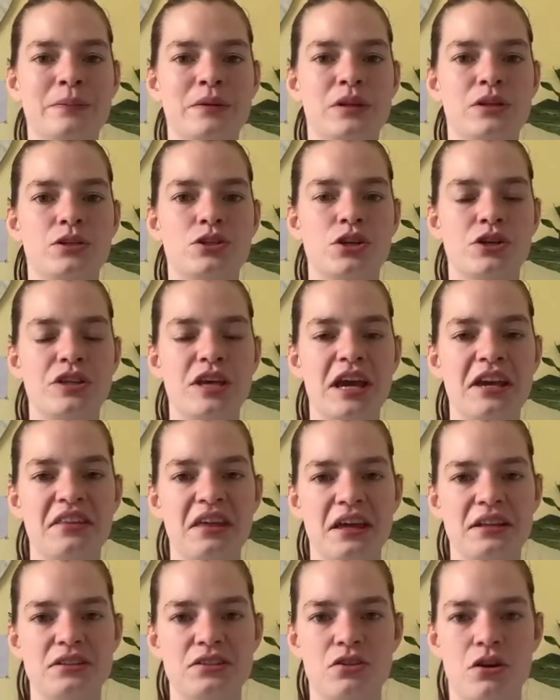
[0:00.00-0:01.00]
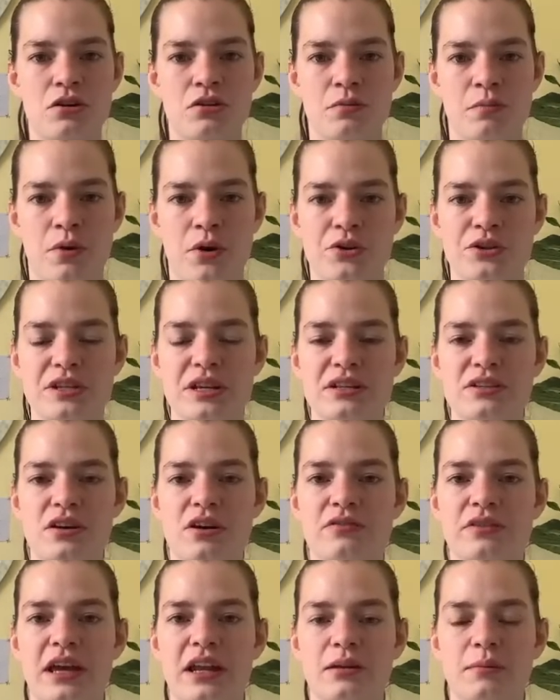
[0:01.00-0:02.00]
So they then started the process
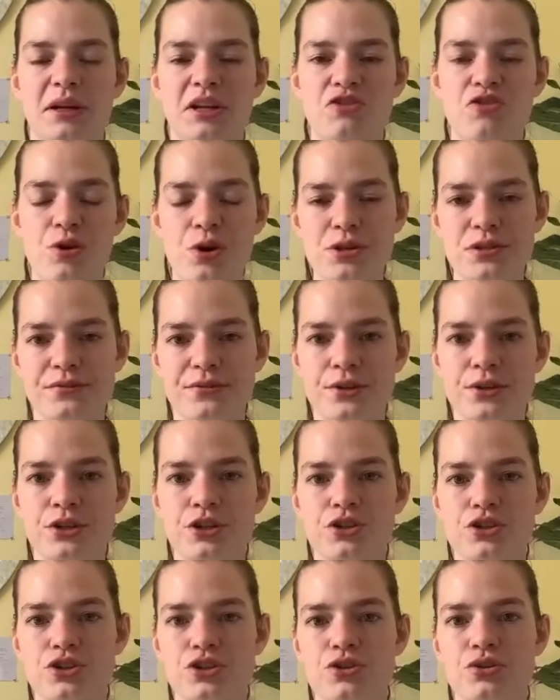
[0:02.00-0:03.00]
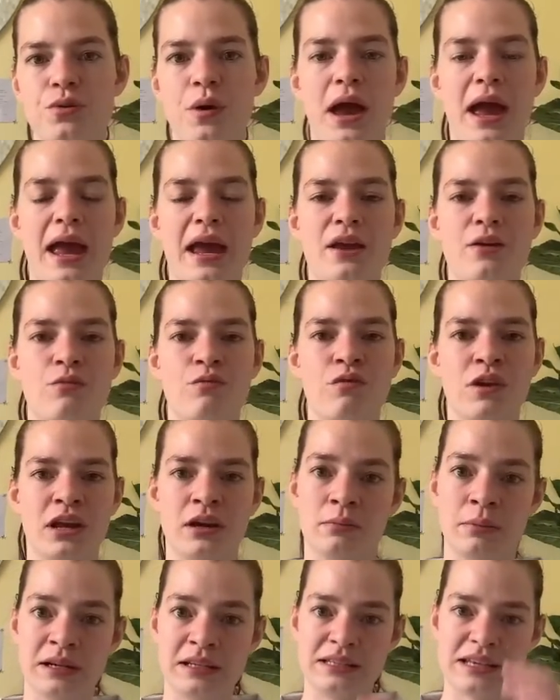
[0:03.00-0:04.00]
of getting me transferred to a
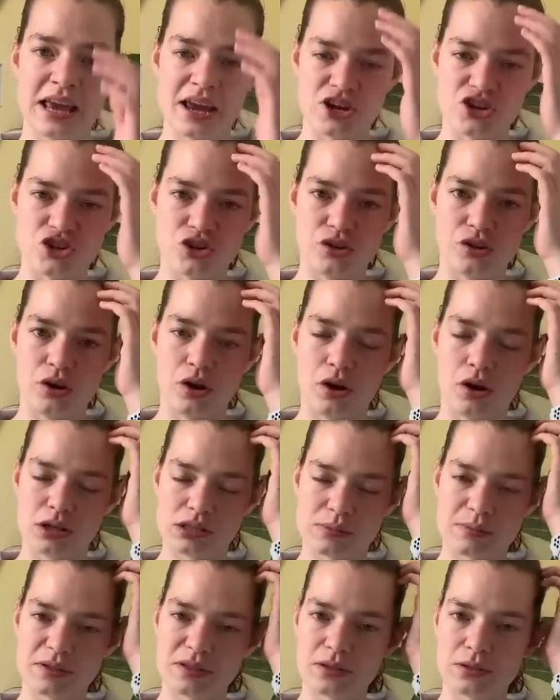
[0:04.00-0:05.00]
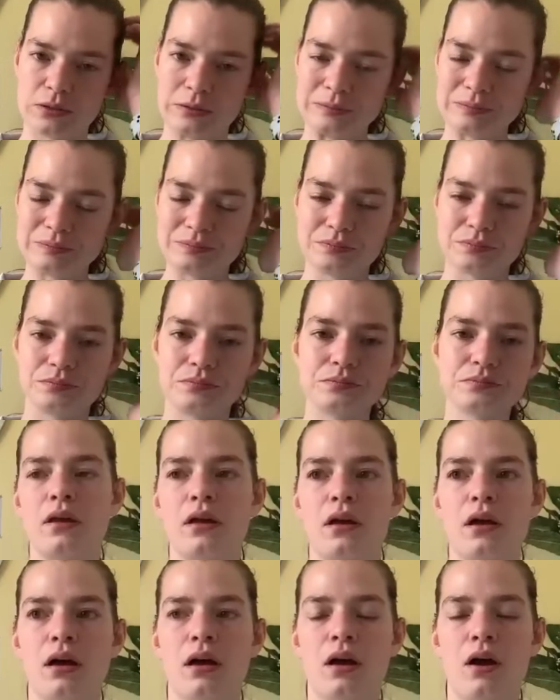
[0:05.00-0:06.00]
rehabilitation hospital.
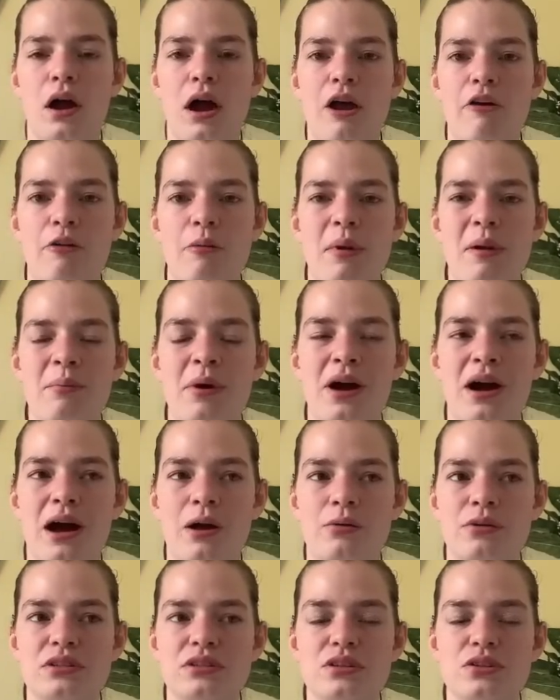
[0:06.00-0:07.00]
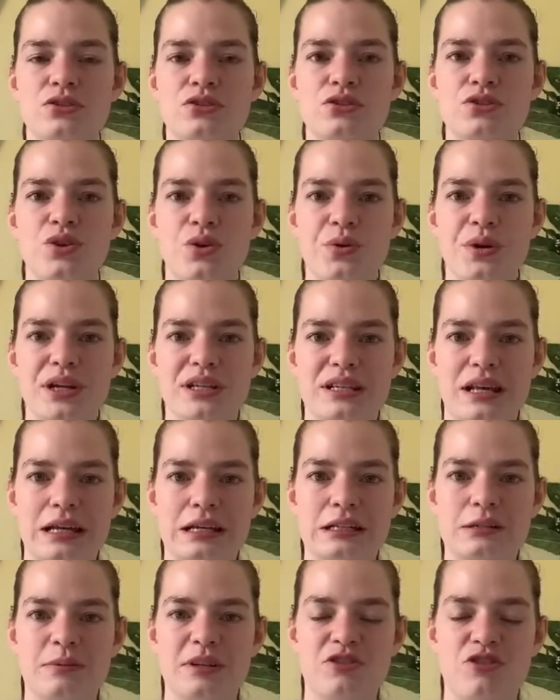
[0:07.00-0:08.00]
I remember I was so excited
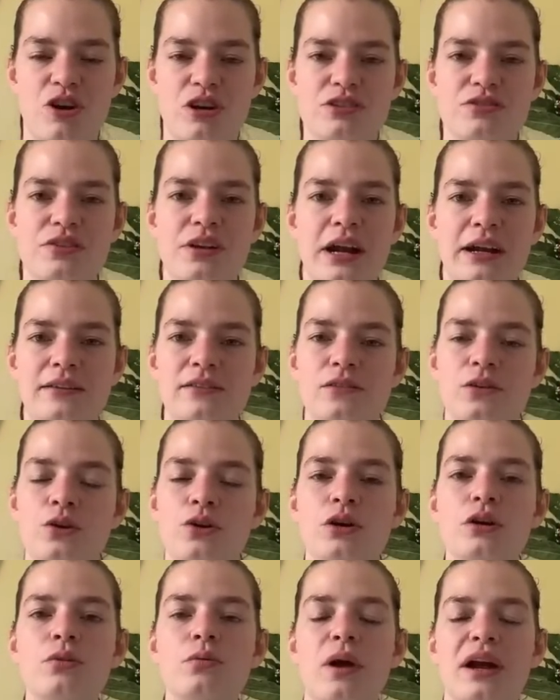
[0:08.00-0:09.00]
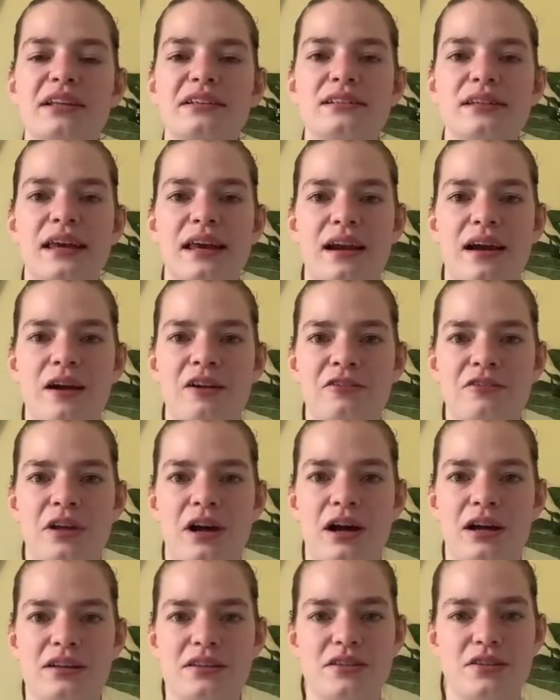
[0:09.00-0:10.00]
to be transferred. I couldn't wait to get out of the
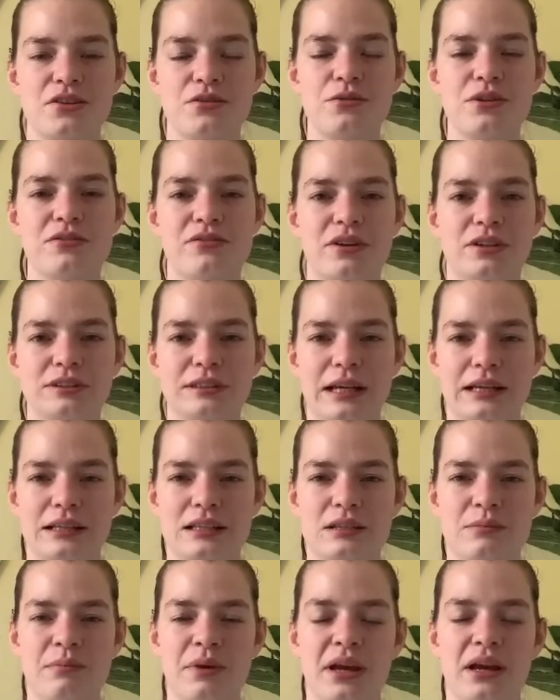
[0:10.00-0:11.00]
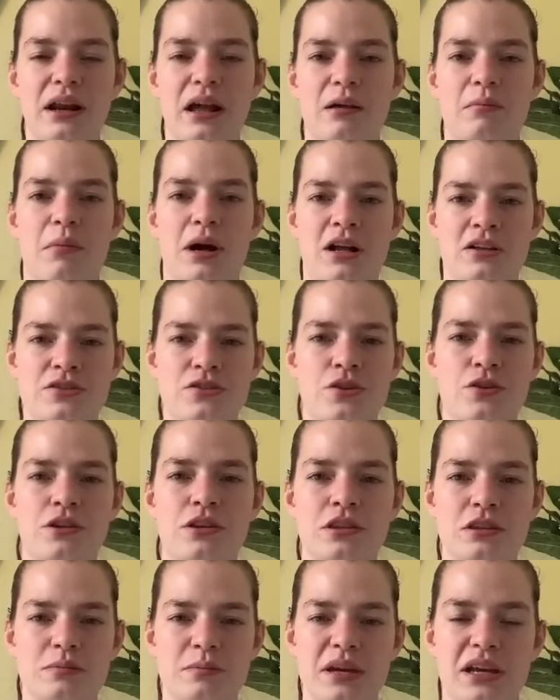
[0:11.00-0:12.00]
ICU. It felt like this big like milestone and
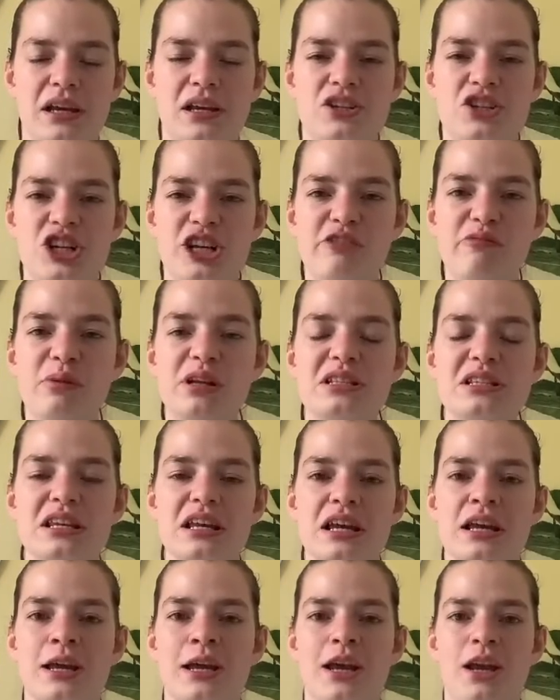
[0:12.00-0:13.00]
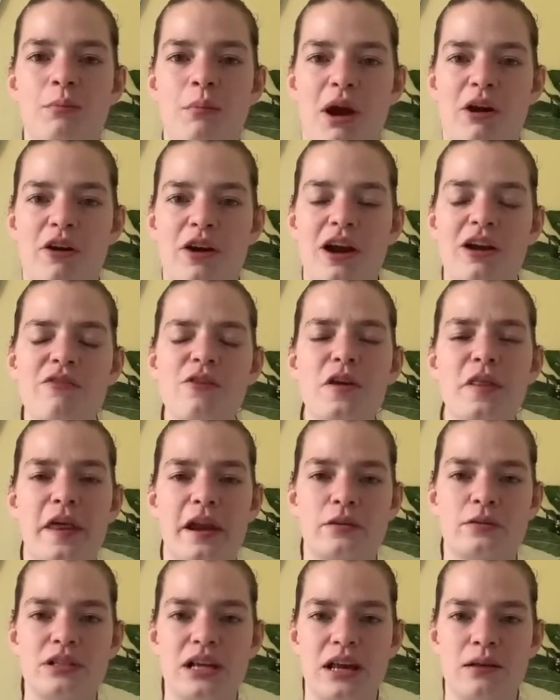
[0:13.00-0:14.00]
this big achievement in my recovery that I
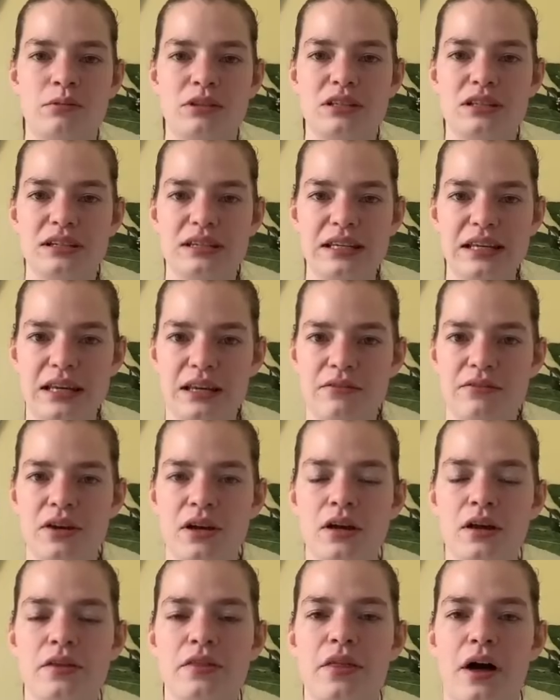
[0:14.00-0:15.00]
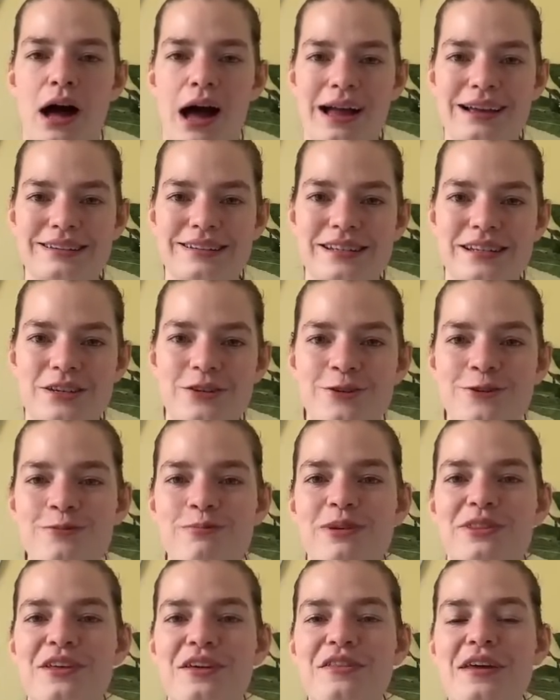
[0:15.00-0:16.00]
was able to leave the ICU.
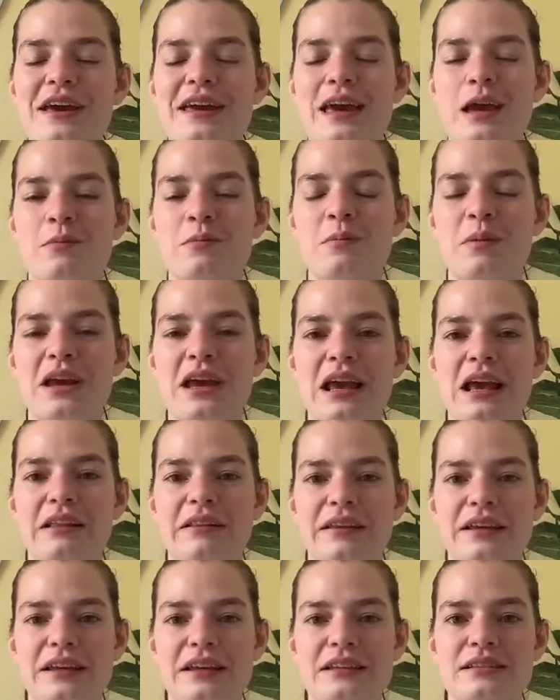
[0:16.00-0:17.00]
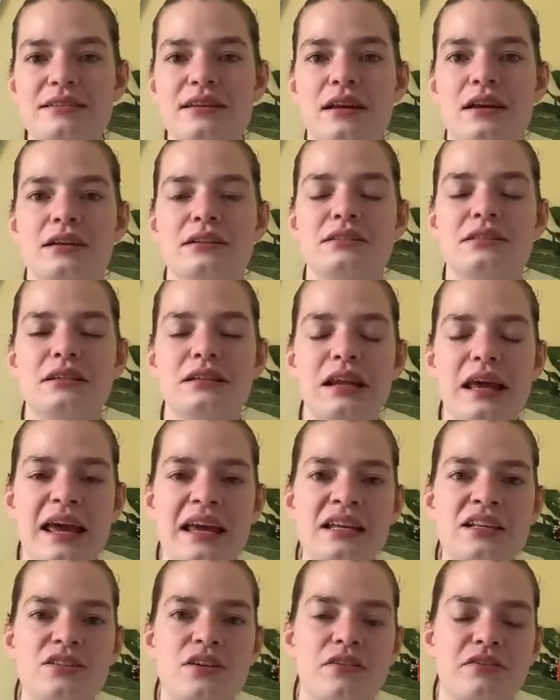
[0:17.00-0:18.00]
But then there kept being these
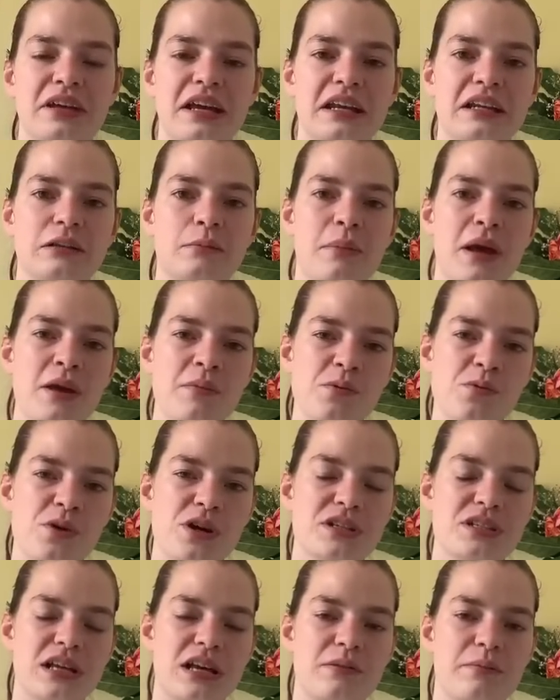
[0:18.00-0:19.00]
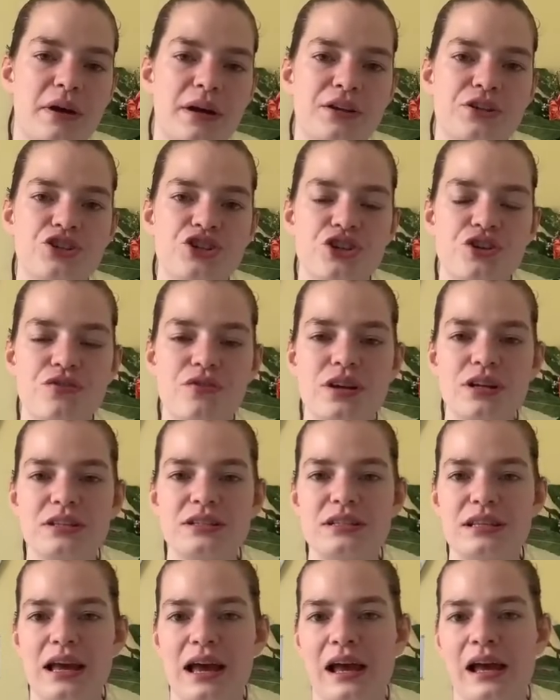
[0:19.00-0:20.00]
delays of getting the paperwork signed by
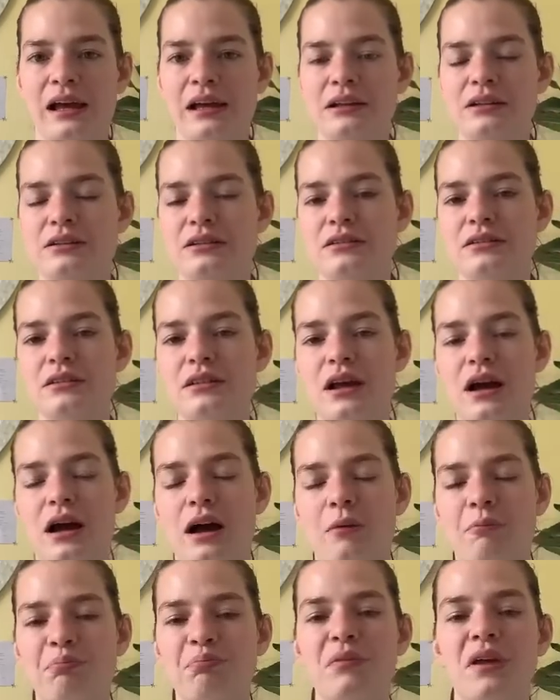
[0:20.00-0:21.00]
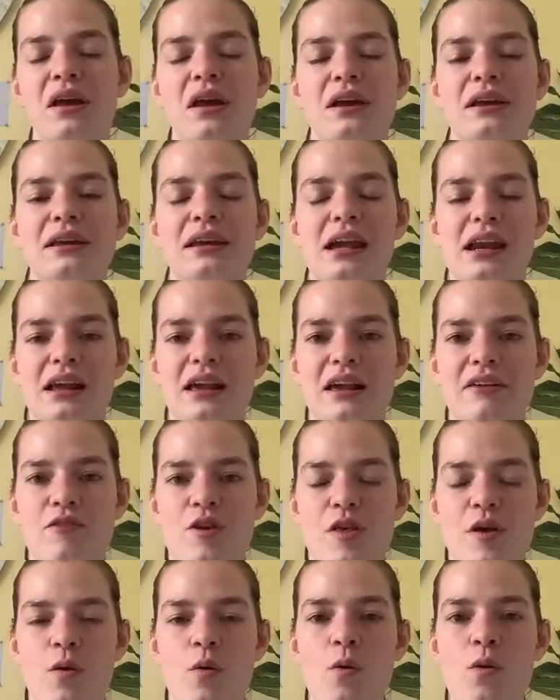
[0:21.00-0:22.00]
insurance and getting
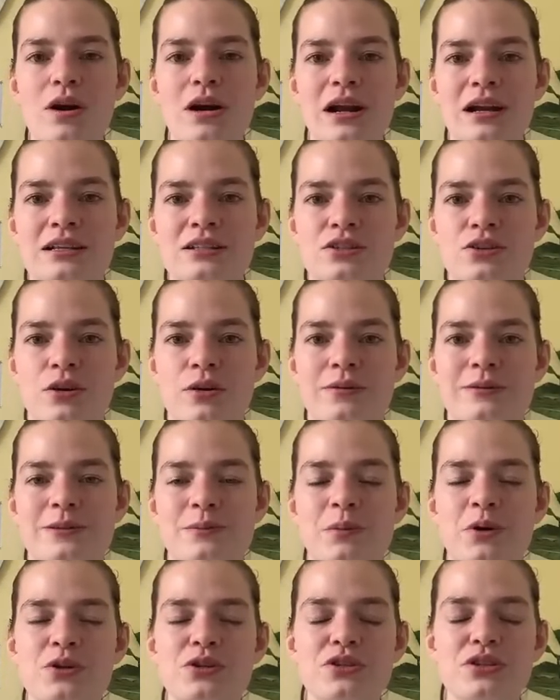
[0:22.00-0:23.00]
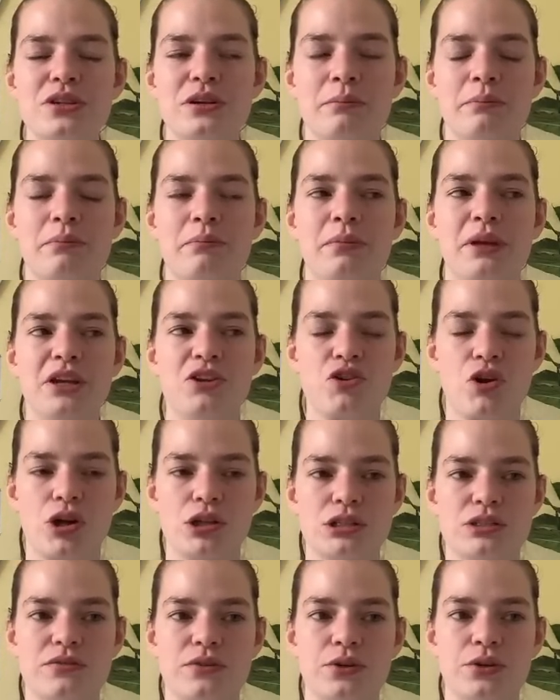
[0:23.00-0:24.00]
everything organized. So I was supposed to be
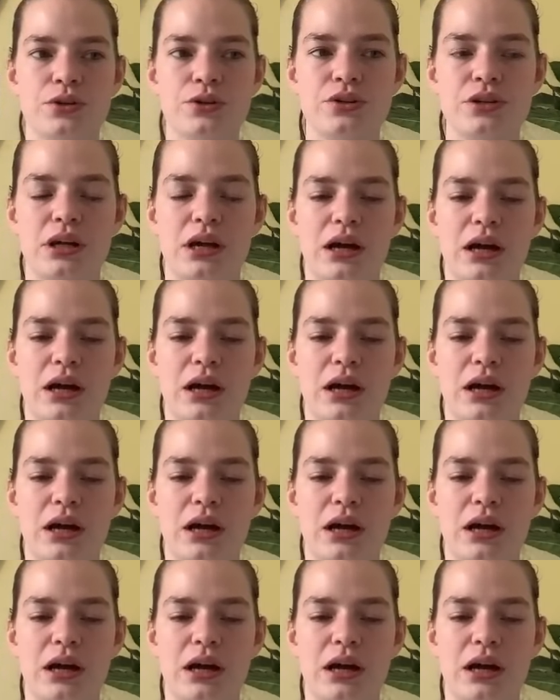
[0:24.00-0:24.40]
transferred.